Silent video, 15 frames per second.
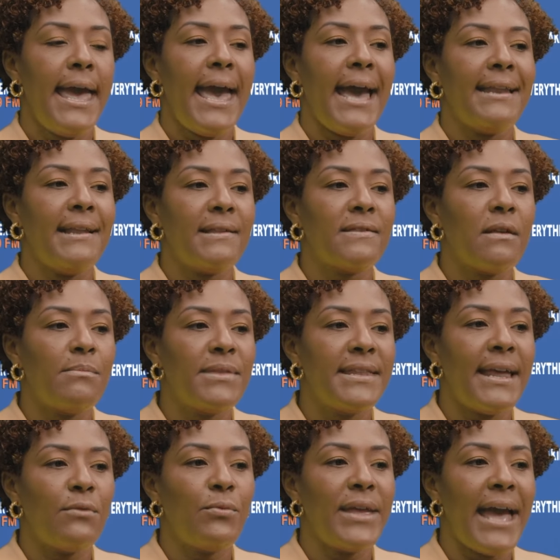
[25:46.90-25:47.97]
And it's something
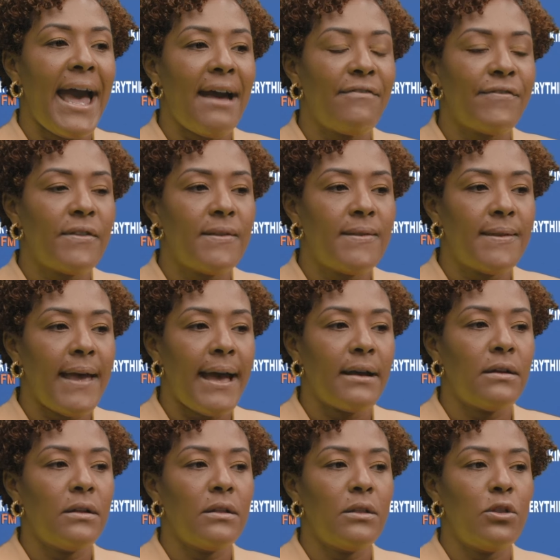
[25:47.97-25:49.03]
that we have to
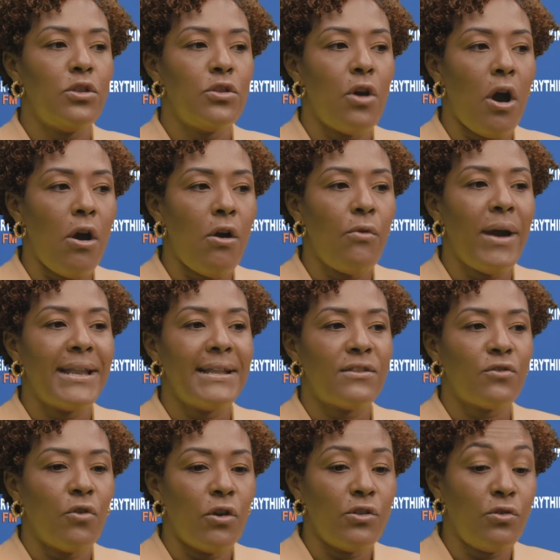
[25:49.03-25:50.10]
tackle now, and
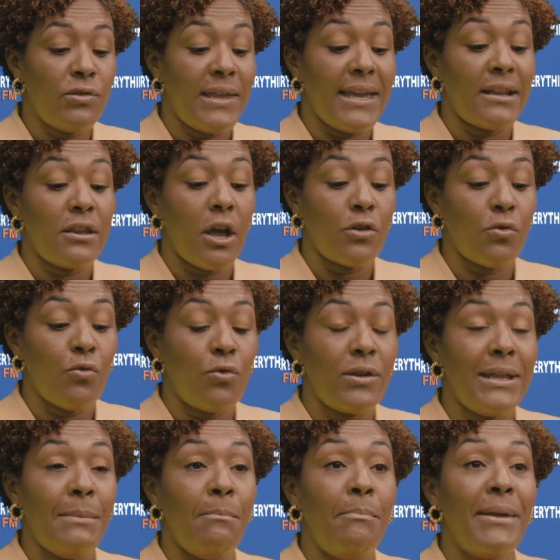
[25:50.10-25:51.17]
it's going to take not
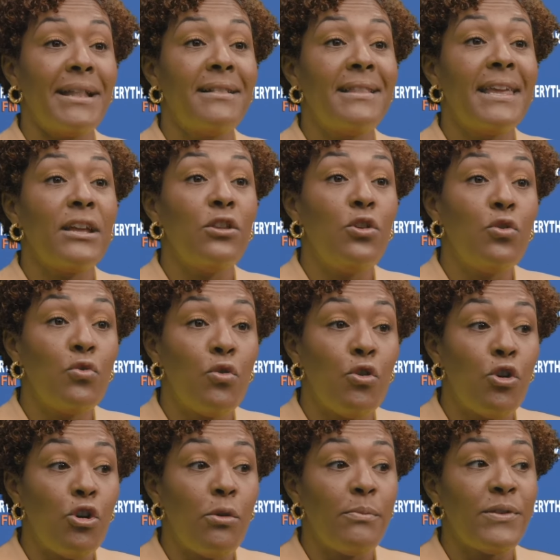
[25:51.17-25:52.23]
only building new
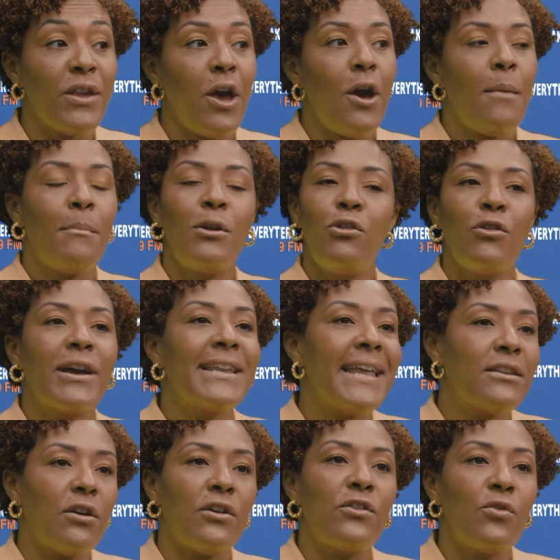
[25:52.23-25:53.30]
homes, but looking
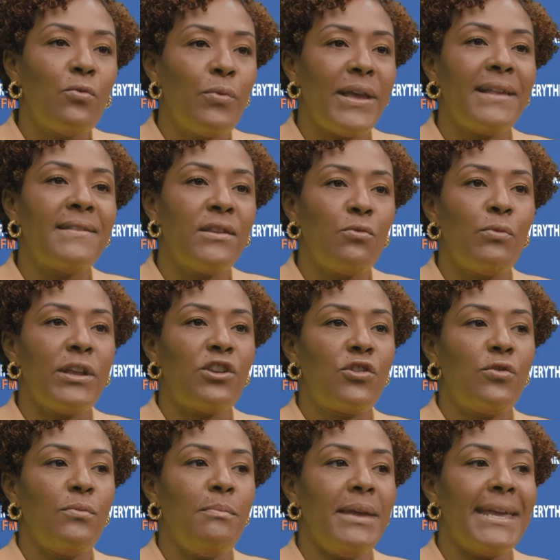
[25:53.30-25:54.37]
at other ways in which
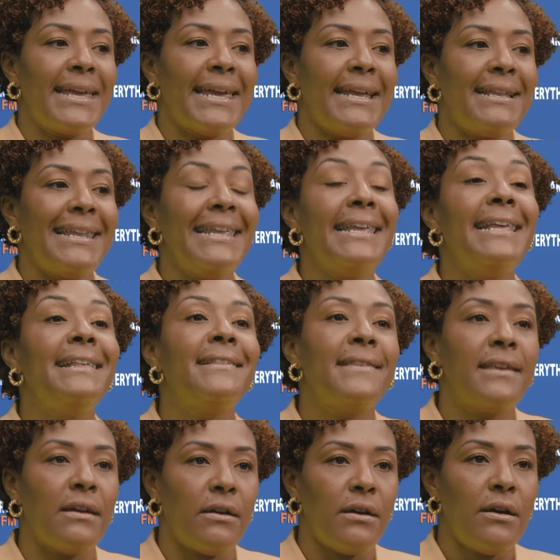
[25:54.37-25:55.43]
to make it
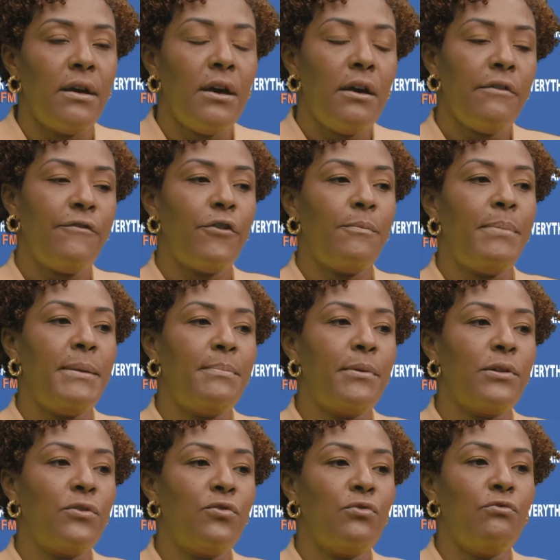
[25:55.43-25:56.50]
easier for
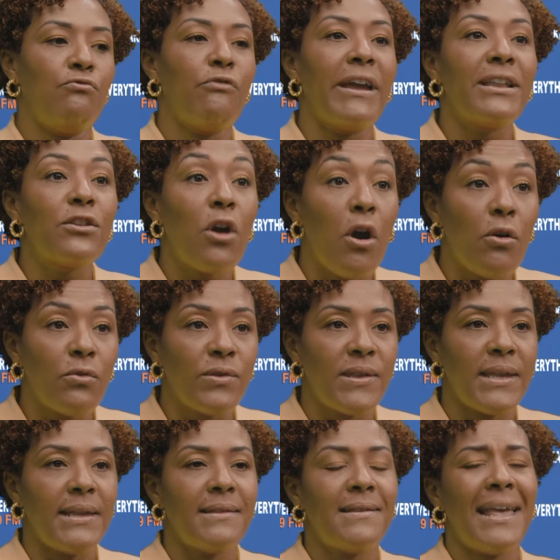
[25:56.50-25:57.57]
people to rent
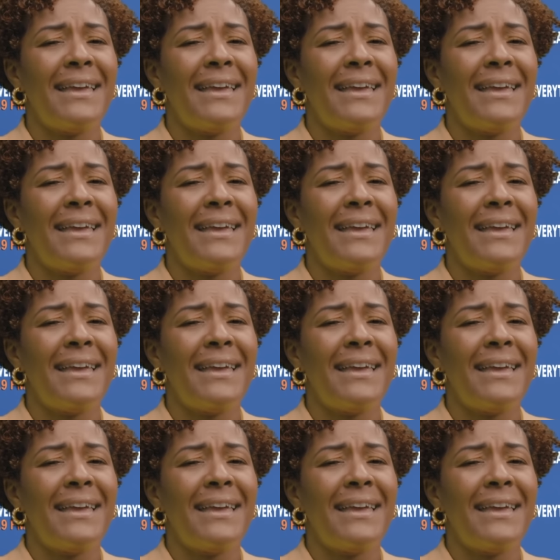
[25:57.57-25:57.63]
houses.